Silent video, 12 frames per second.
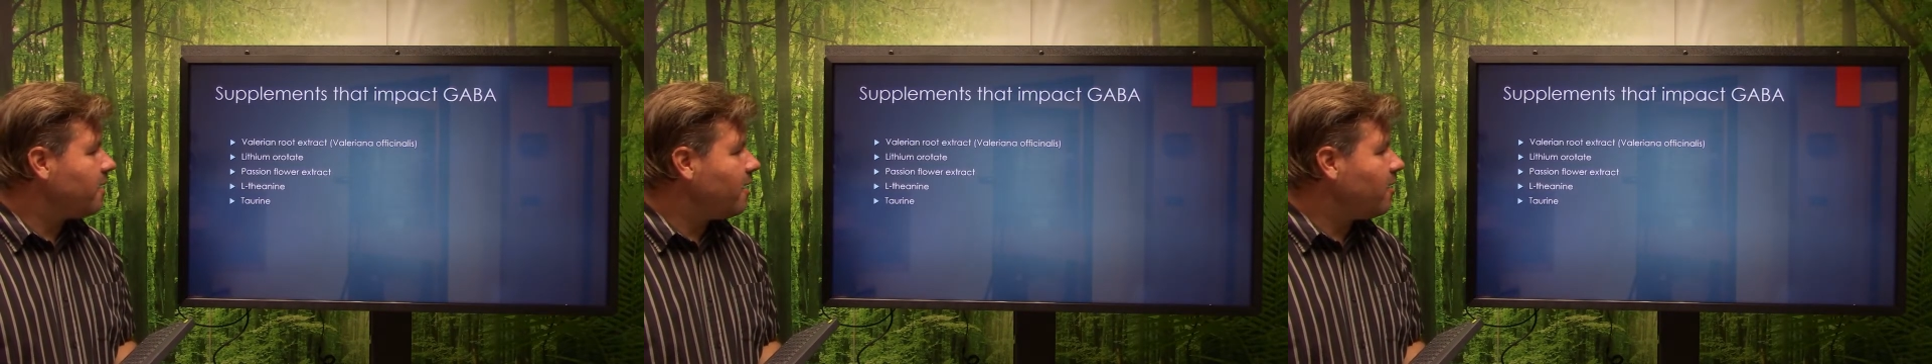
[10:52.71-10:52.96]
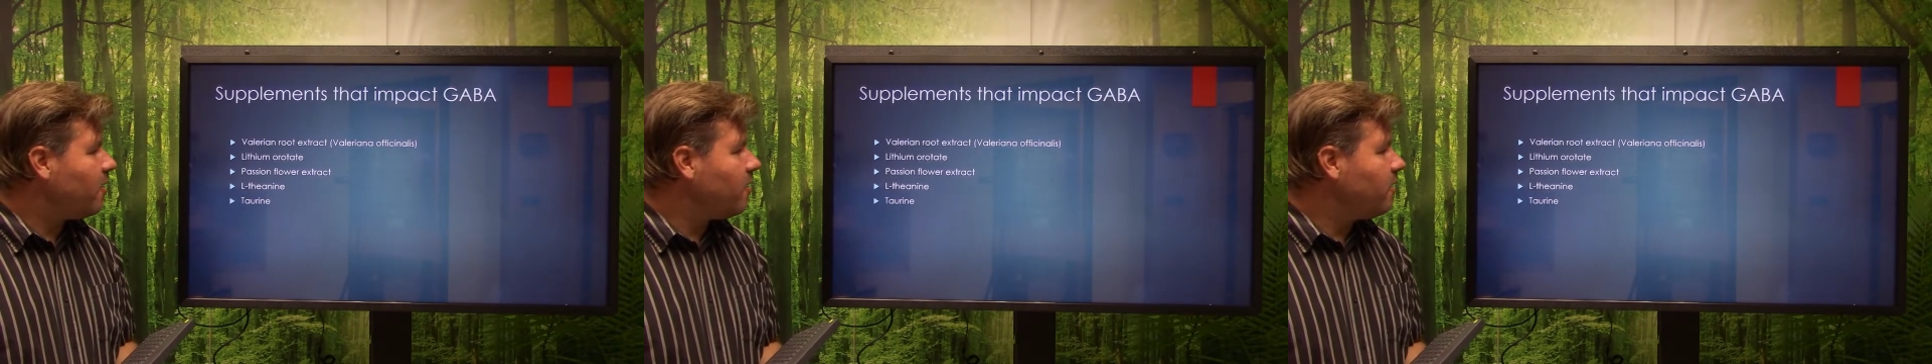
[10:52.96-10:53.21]

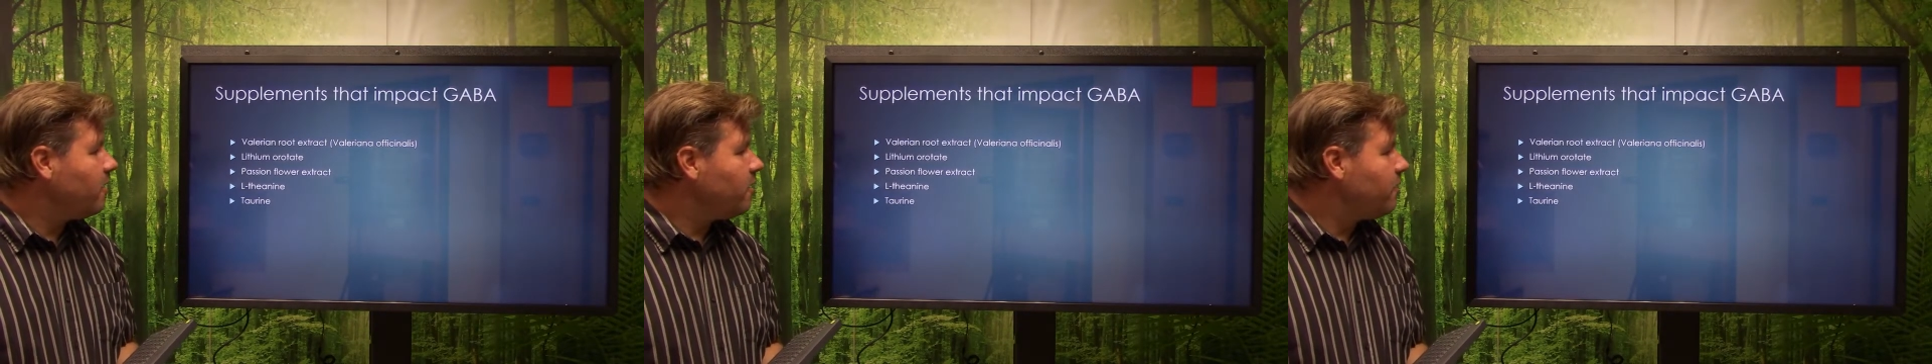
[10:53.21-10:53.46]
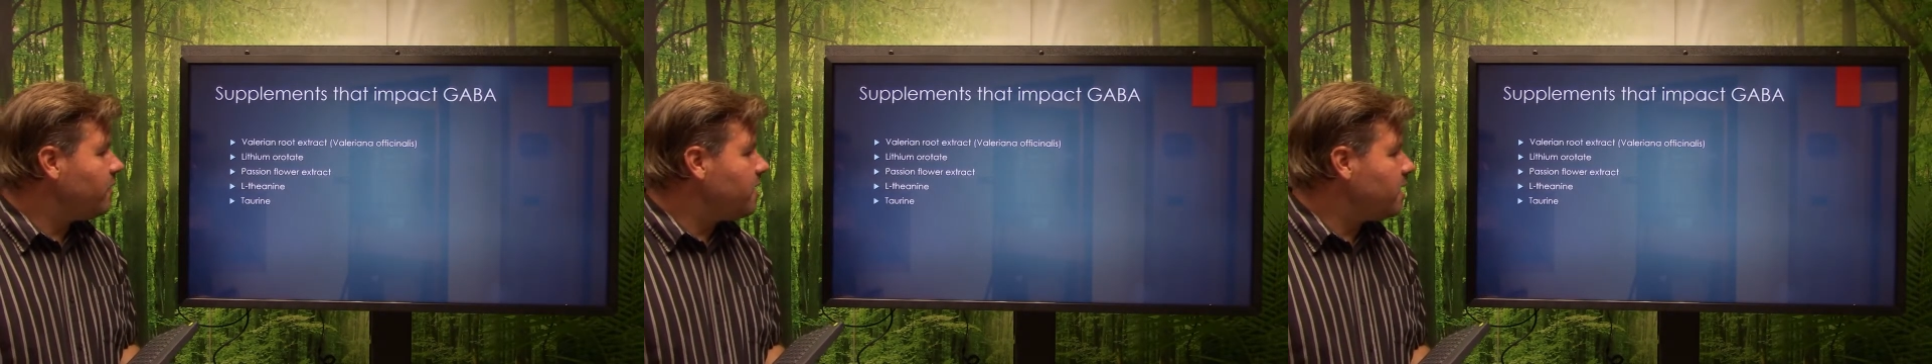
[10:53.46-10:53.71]

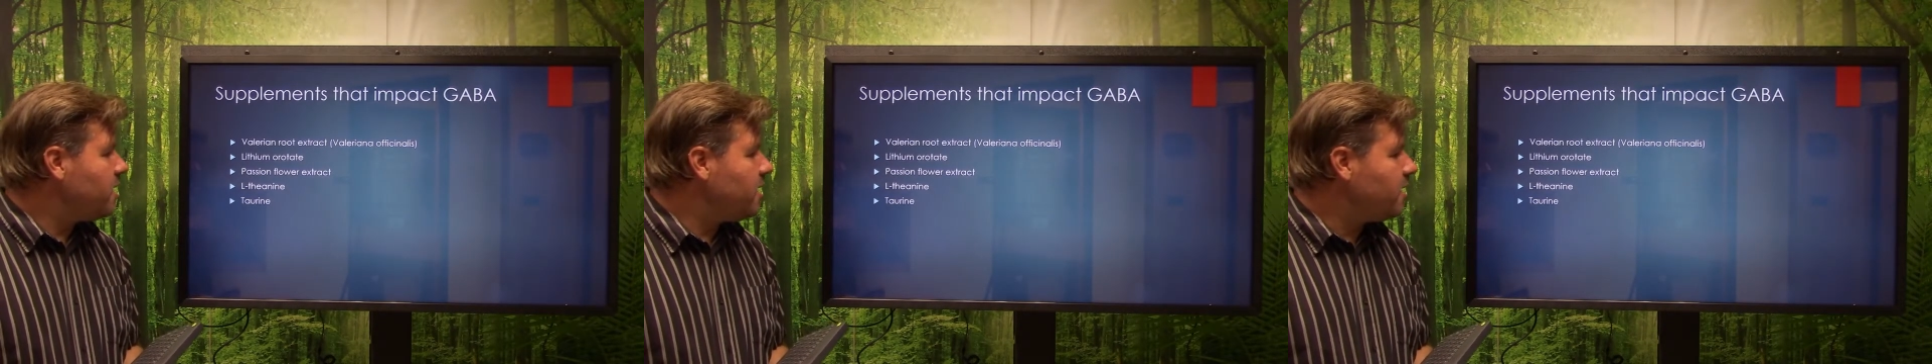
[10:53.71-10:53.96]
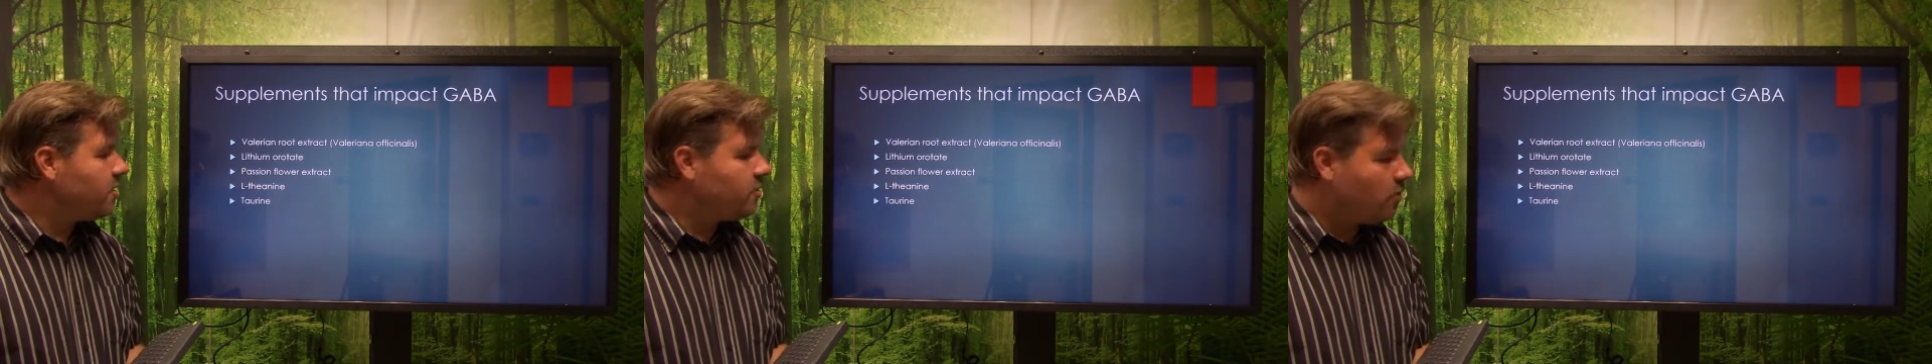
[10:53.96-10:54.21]

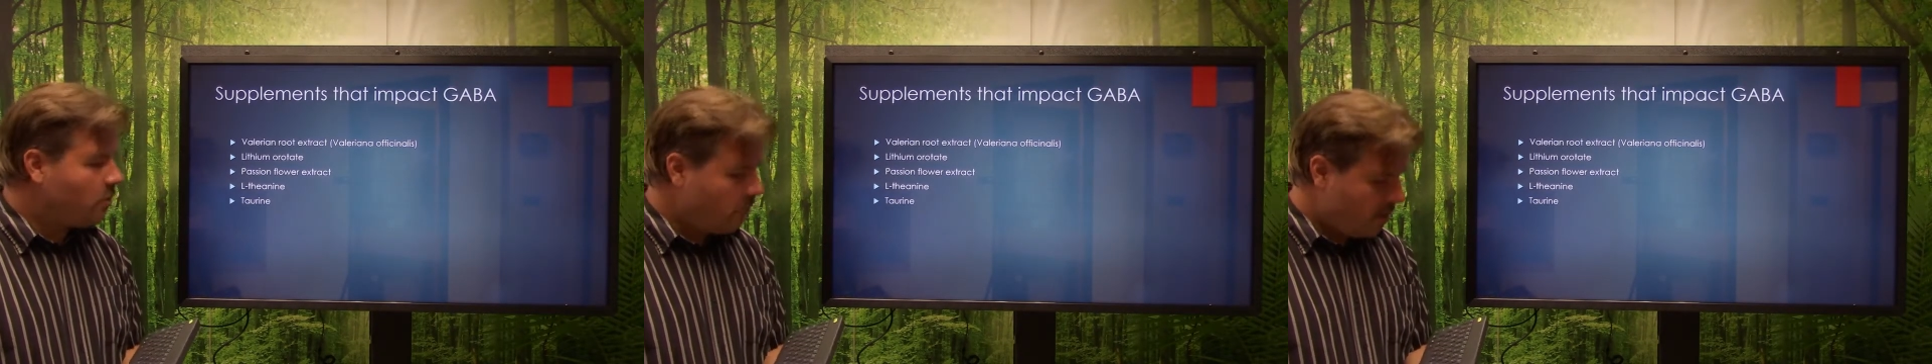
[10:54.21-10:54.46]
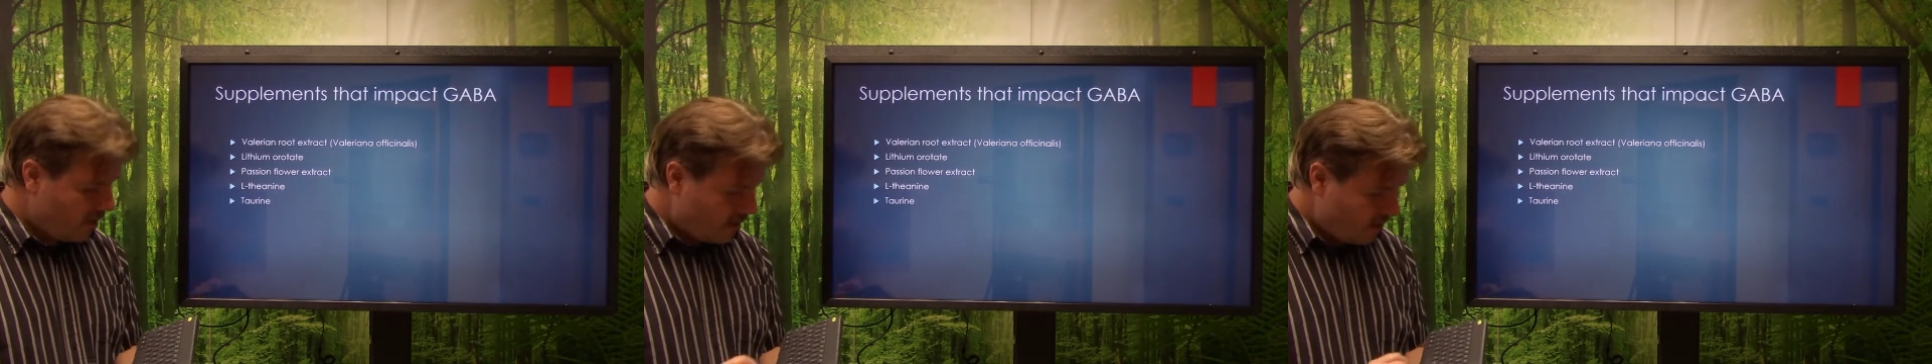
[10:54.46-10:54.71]
L-theanine, and
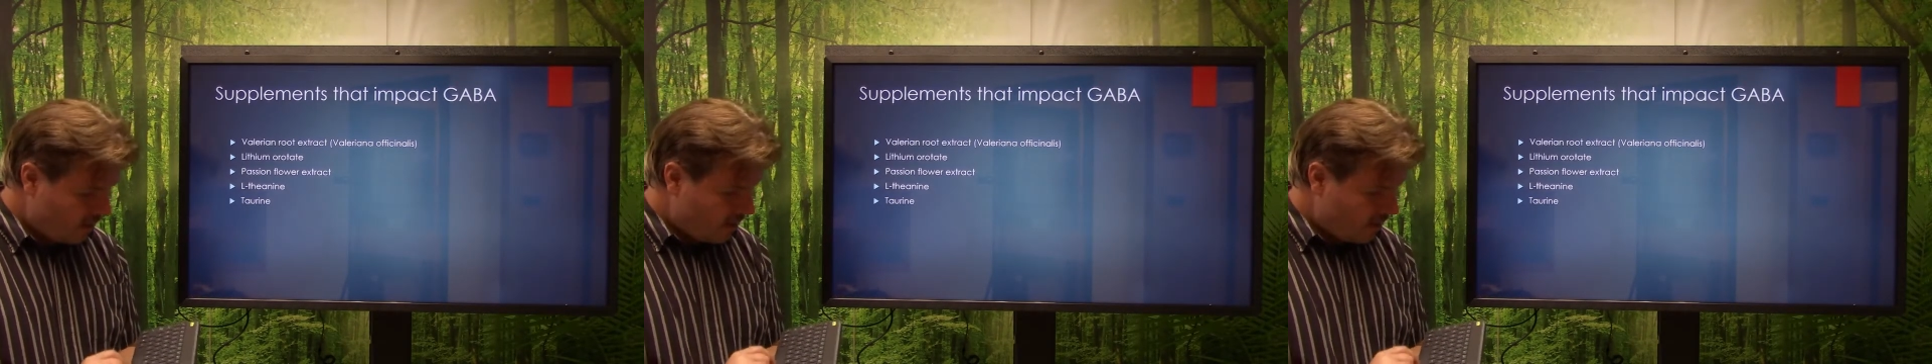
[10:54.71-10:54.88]
taurine.